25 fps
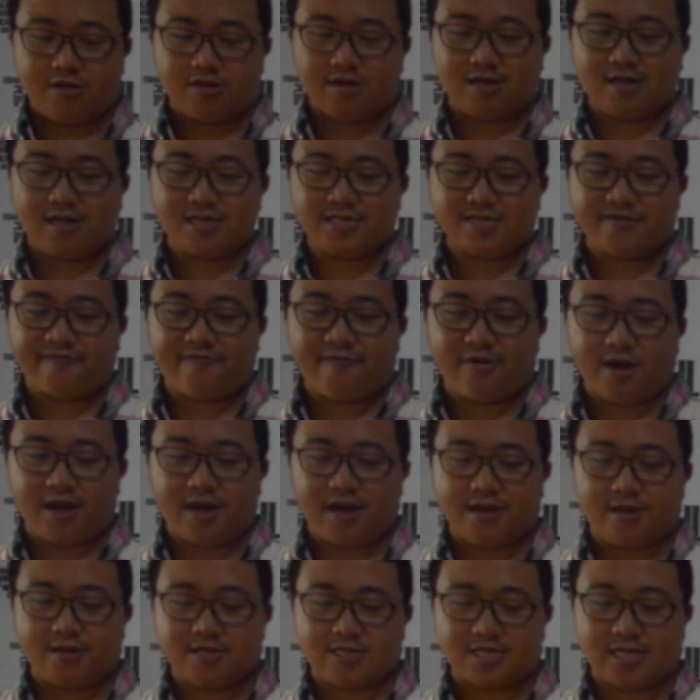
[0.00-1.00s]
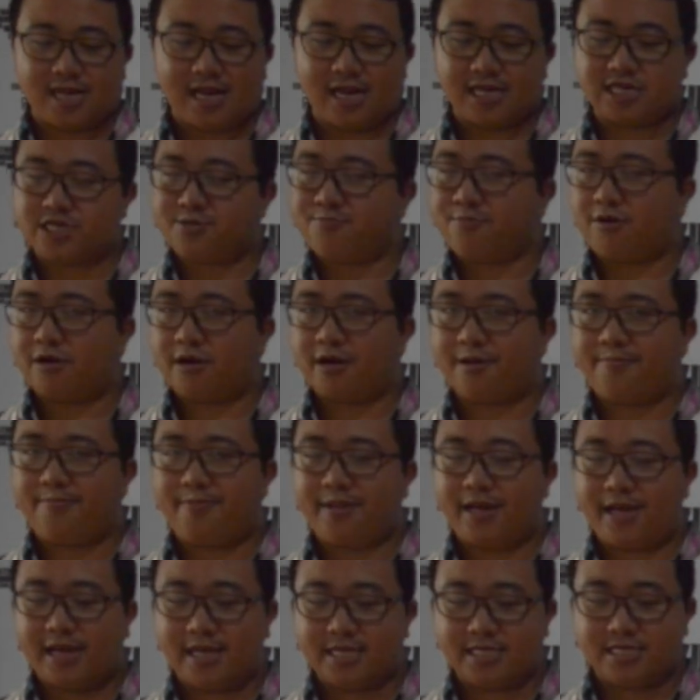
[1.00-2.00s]
the classified /
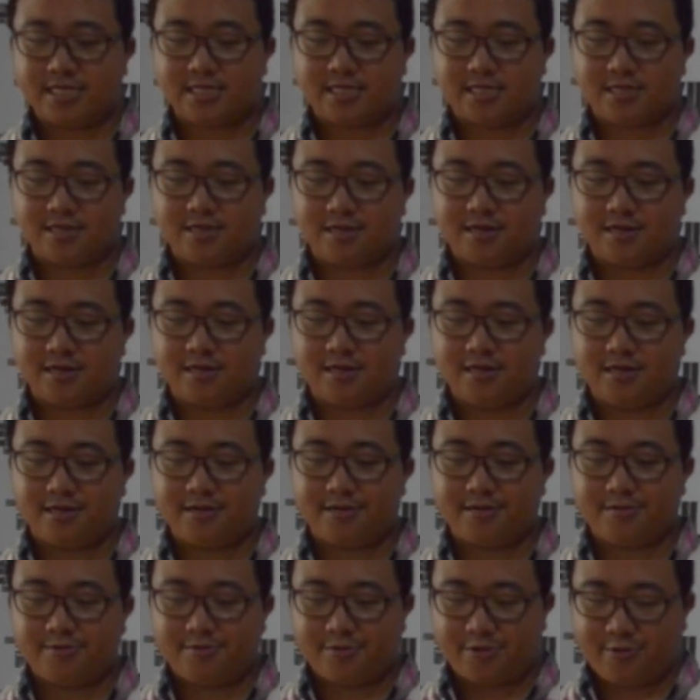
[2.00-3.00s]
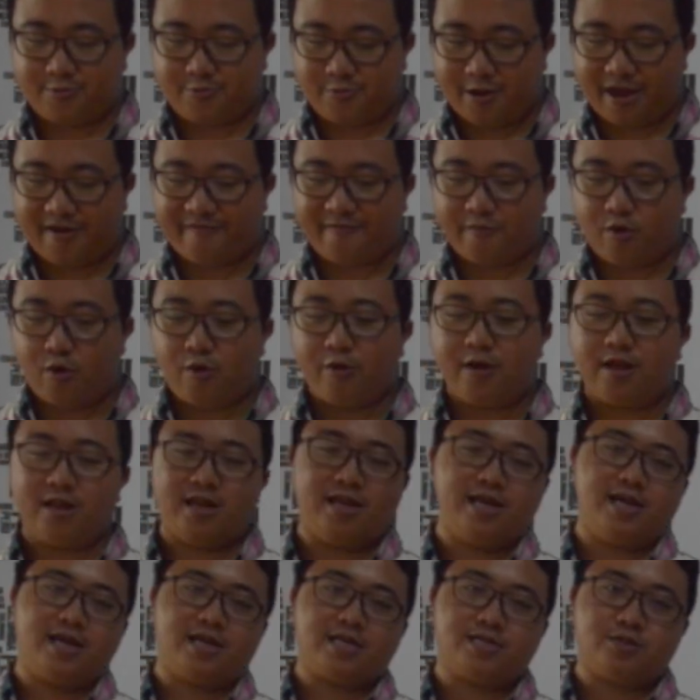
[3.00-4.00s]
marketplace, we have
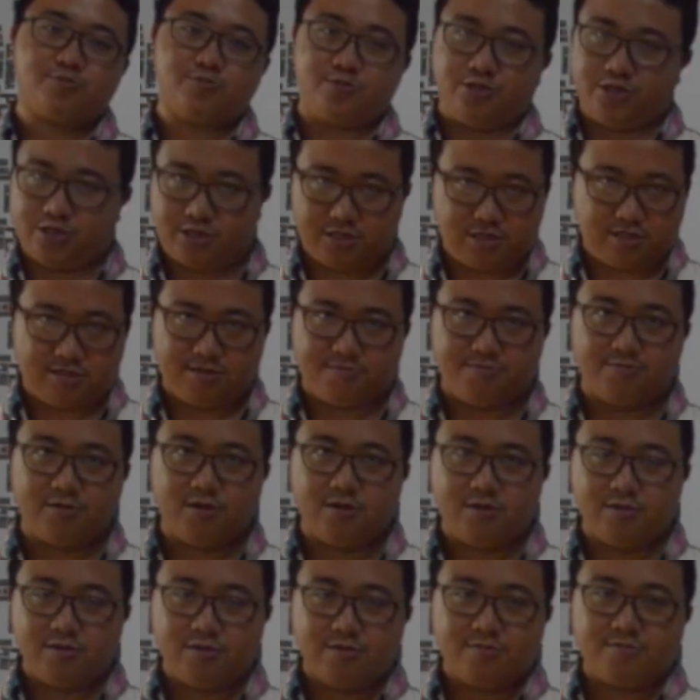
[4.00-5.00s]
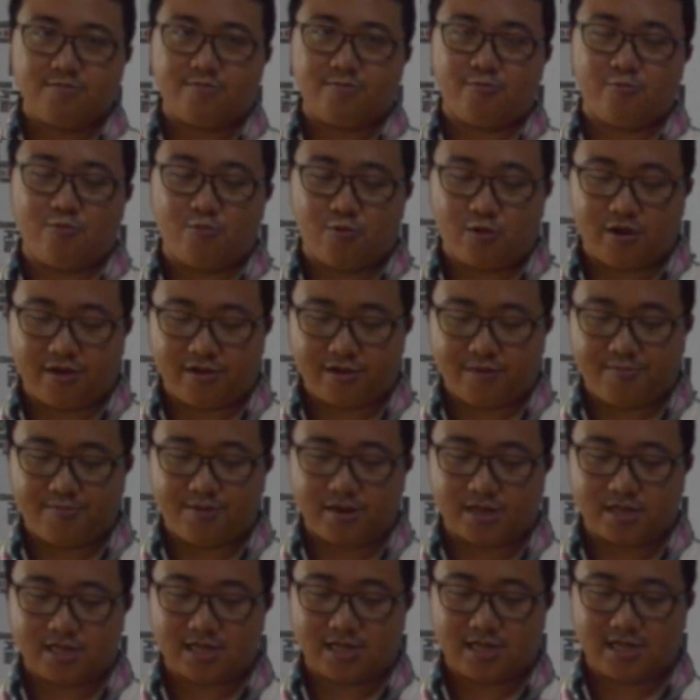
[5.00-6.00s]
OLX, which is one of the
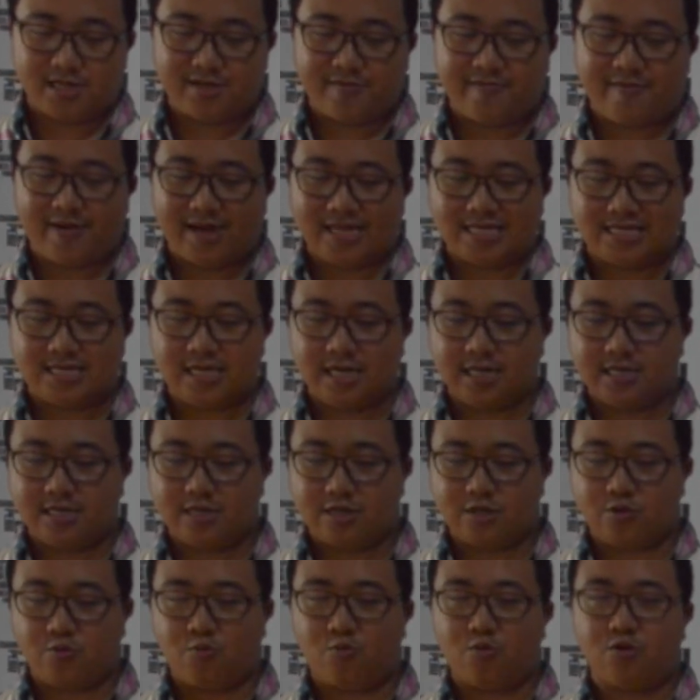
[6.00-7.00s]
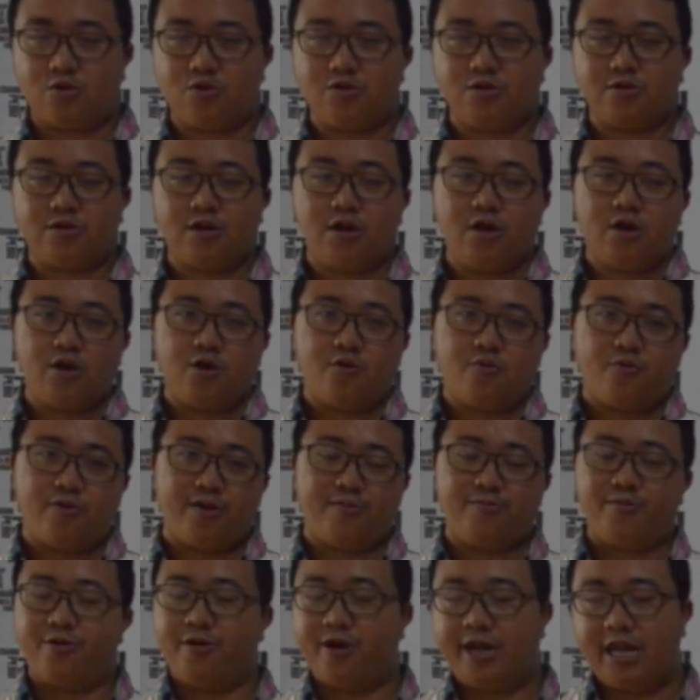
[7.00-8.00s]
biggest classified sites in the world.
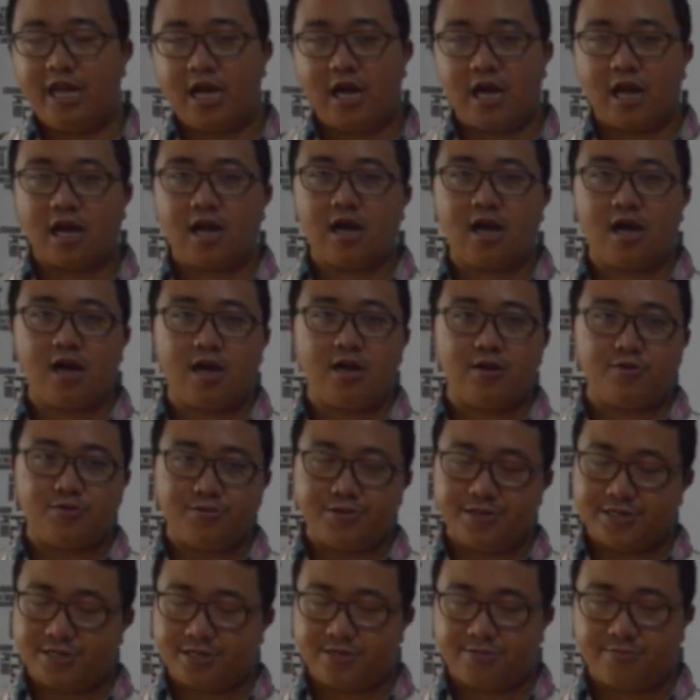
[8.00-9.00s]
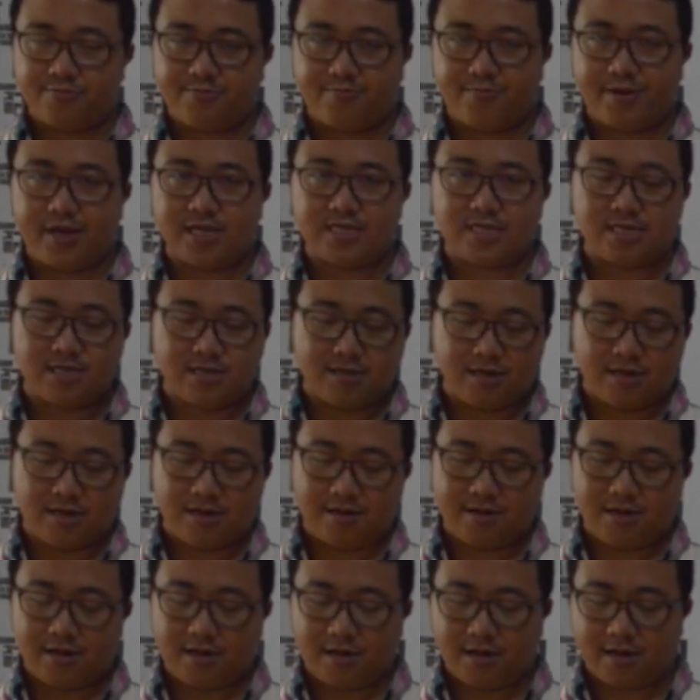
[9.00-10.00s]
Berniaga, who is based in
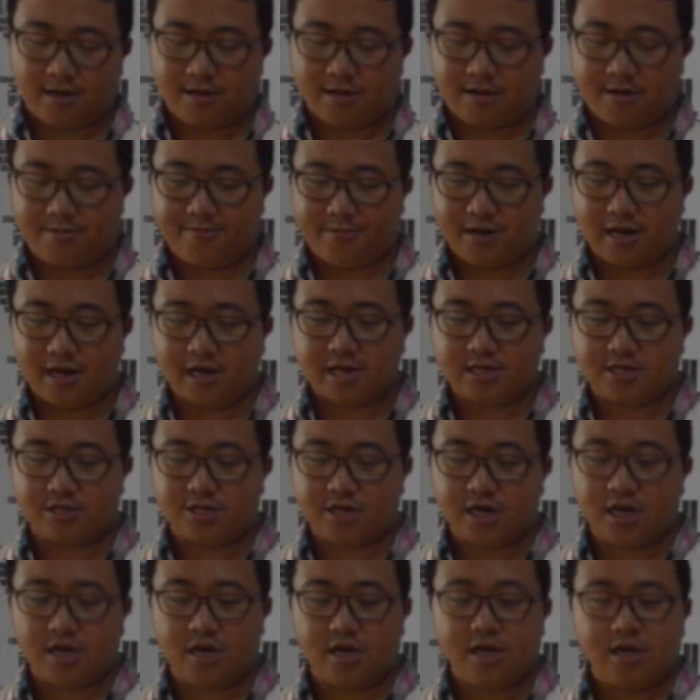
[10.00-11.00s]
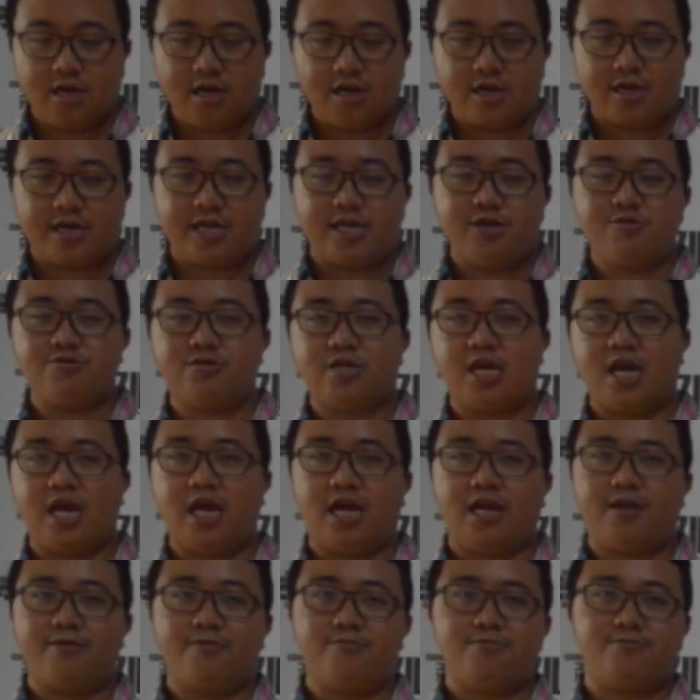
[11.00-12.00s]
Malaysia.
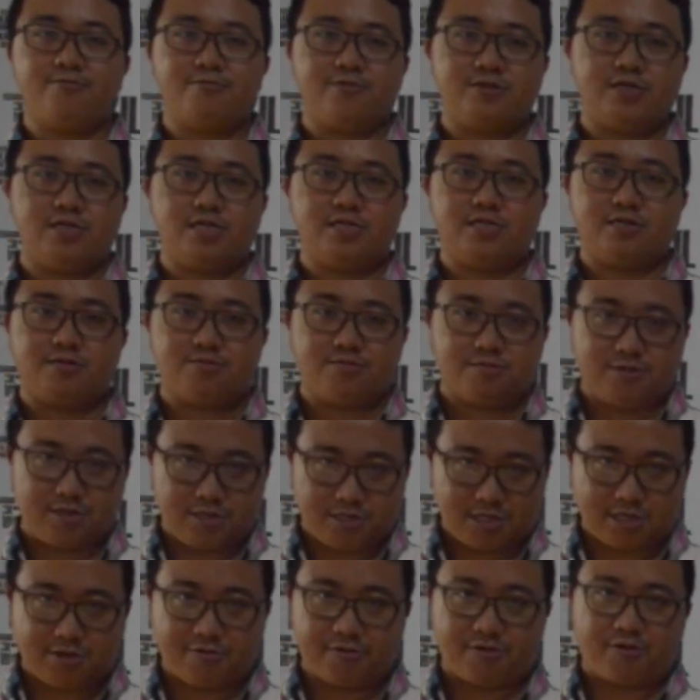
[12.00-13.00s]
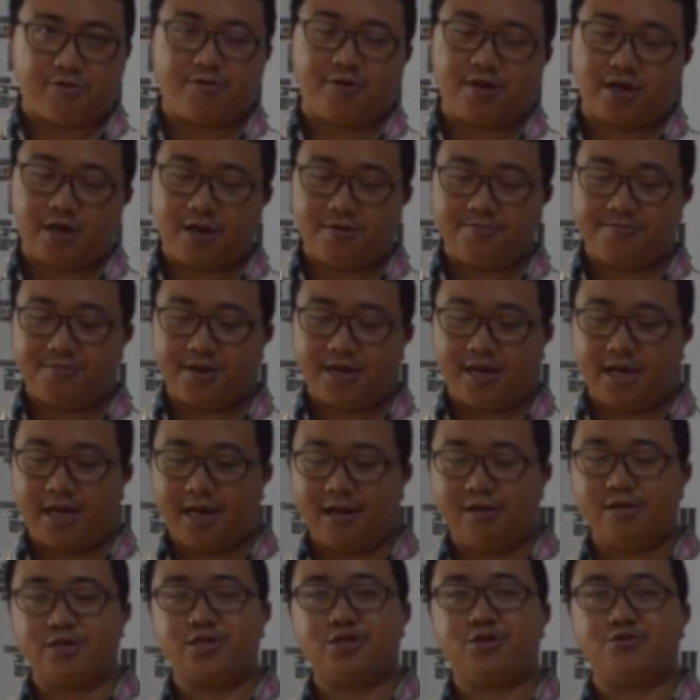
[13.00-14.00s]
Q10, which is a South Korean company, and
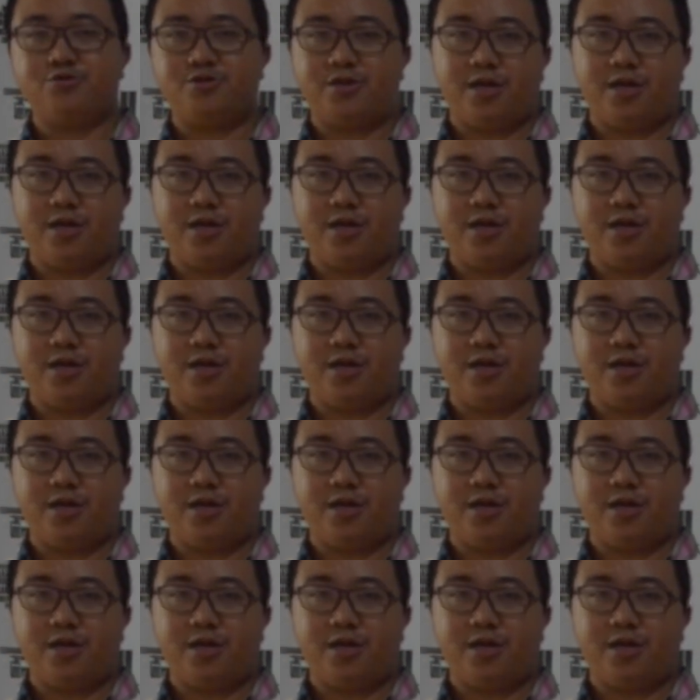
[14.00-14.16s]
also